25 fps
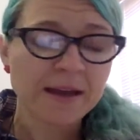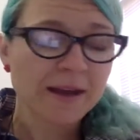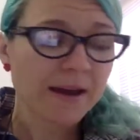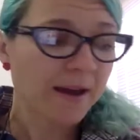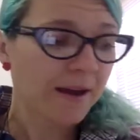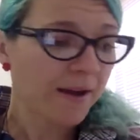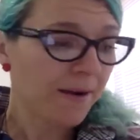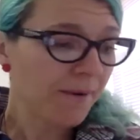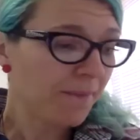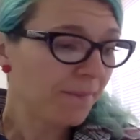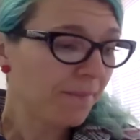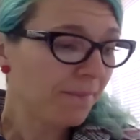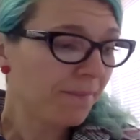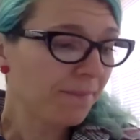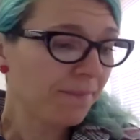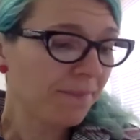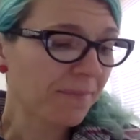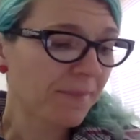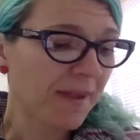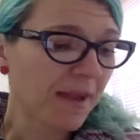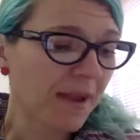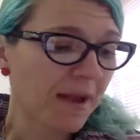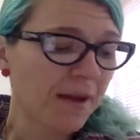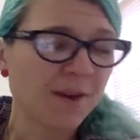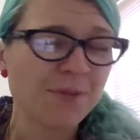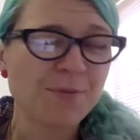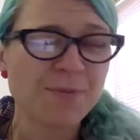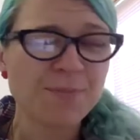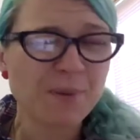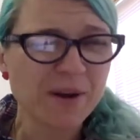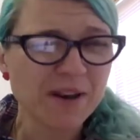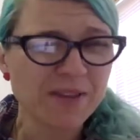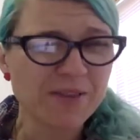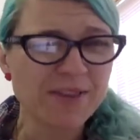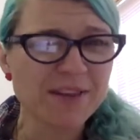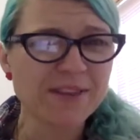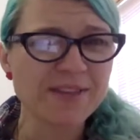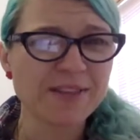But
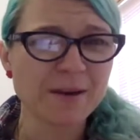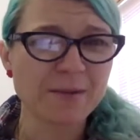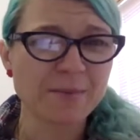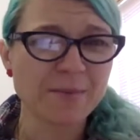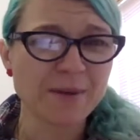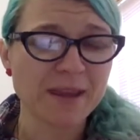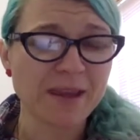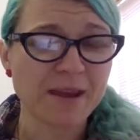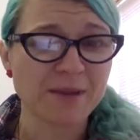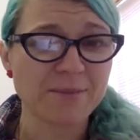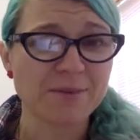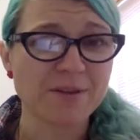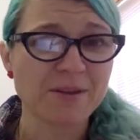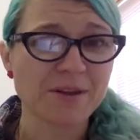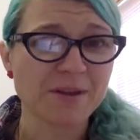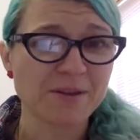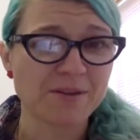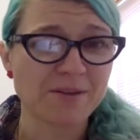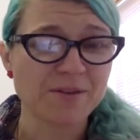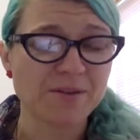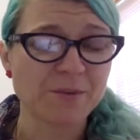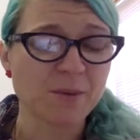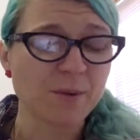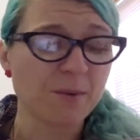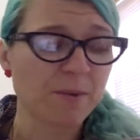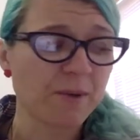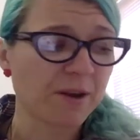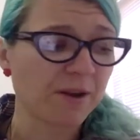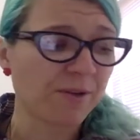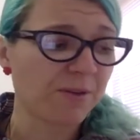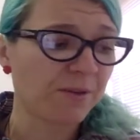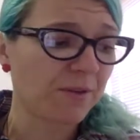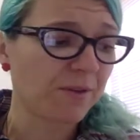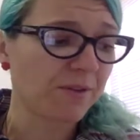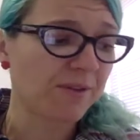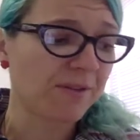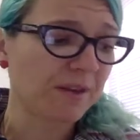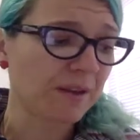I think that'll become clearer as we work
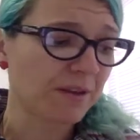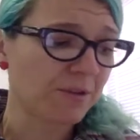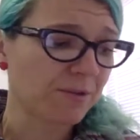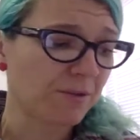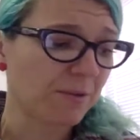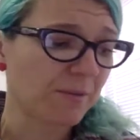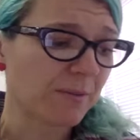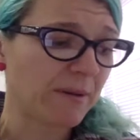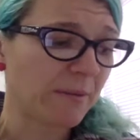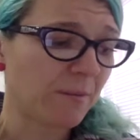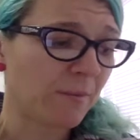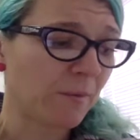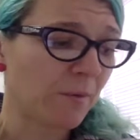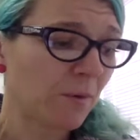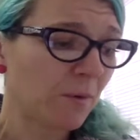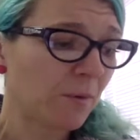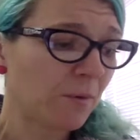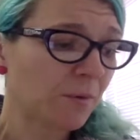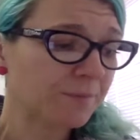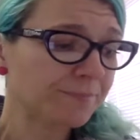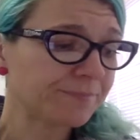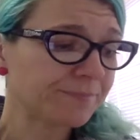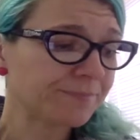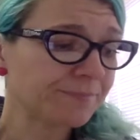through this lecture a bit more.